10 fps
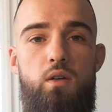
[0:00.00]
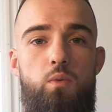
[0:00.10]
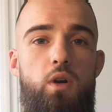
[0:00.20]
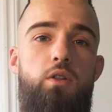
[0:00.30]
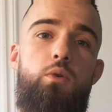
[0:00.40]

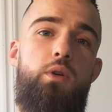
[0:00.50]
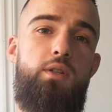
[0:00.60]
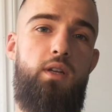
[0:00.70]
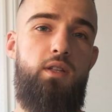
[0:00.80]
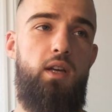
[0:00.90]
What I do is
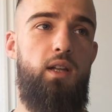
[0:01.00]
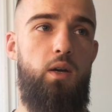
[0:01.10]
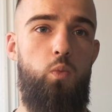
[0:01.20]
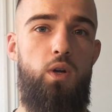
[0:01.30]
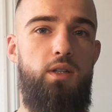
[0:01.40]
I take
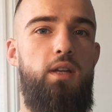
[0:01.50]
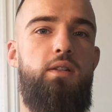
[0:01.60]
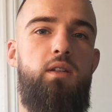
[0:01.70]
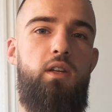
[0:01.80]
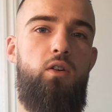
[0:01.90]
like 1
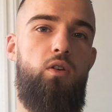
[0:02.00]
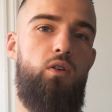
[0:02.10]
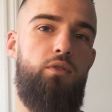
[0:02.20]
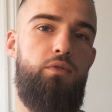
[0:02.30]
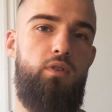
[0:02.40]
deciliter of